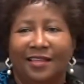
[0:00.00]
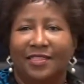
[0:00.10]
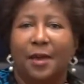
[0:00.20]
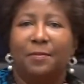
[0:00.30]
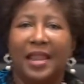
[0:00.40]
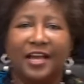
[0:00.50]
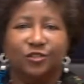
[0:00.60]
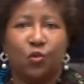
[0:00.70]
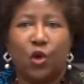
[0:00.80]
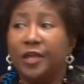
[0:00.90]
that
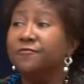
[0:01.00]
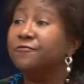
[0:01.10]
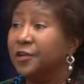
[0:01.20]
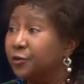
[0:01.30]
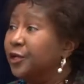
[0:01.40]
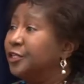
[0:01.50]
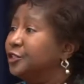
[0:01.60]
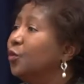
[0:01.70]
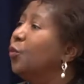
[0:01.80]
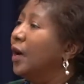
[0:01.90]
blacks were inferior
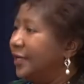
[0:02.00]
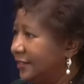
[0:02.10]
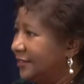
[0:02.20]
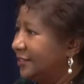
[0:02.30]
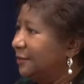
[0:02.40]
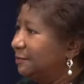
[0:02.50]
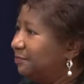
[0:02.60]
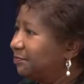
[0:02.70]
to whites.